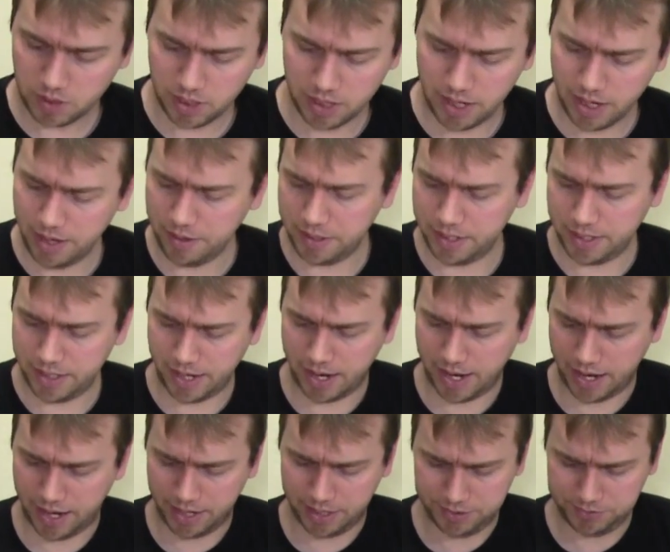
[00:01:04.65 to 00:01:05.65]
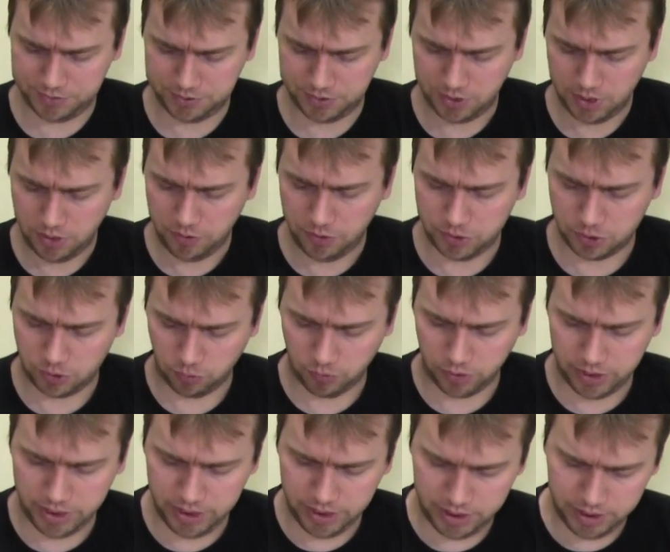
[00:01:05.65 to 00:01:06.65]
There's
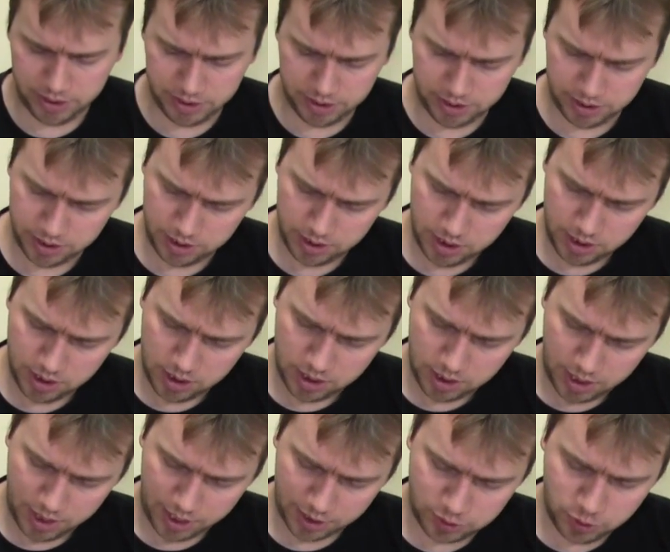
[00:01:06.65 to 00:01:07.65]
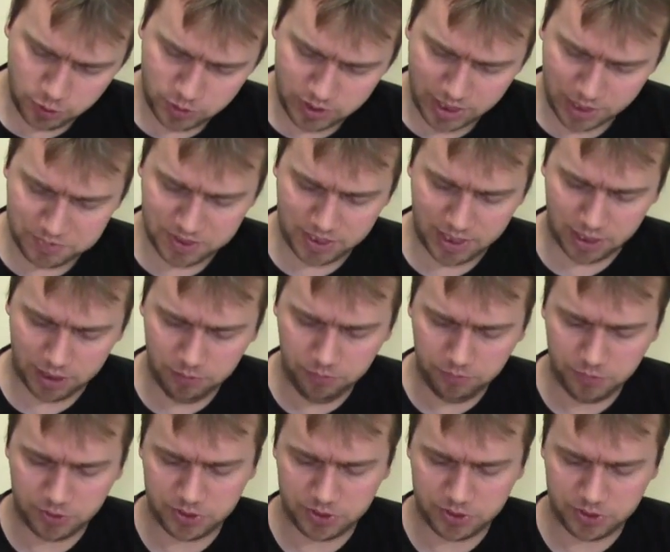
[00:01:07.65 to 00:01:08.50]
green, 2 types of yellow.